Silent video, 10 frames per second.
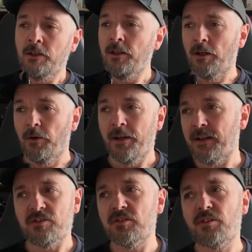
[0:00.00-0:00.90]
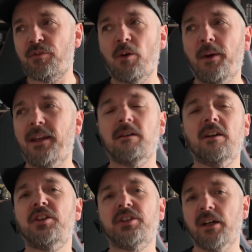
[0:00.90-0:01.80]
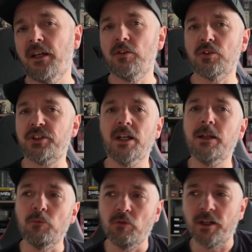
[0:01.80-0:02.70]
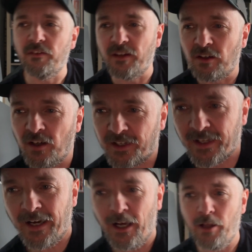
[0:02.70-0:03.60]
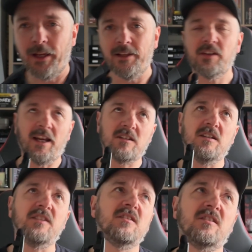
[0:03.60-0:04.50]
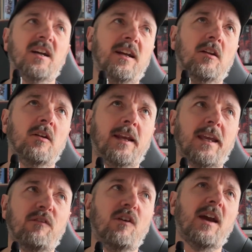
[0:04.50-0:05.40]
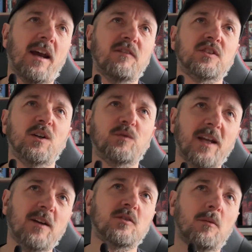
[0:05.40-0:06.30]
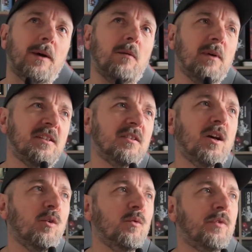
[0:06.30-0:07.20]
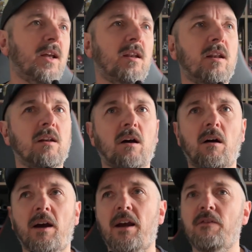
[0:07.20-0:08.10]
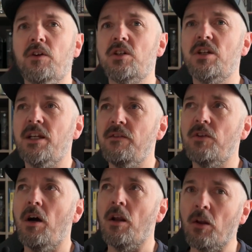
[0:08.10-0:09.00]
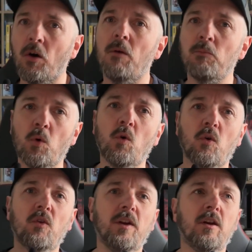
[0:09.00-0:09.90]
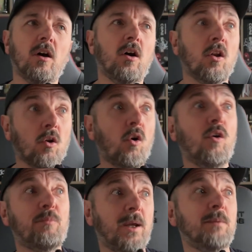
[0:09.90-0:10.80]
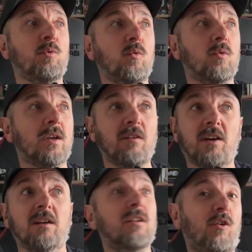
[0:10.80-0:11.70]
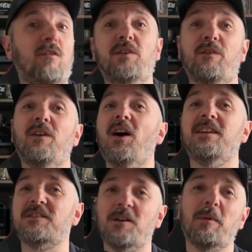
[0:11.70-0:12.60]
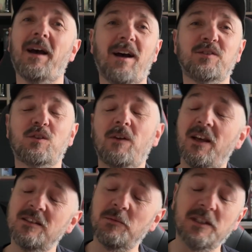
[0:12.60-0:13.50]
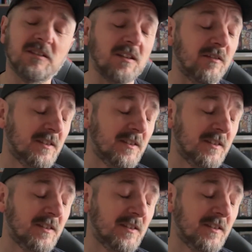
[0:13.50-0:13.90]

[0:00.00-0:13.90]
and that's not to throw any kind of shade or shame or anything like that. It's actually to say, like, if I have self-doubts about myself, then I have achieved a lot more than a lot of people giving a lot of advice about how to create some of this stuff.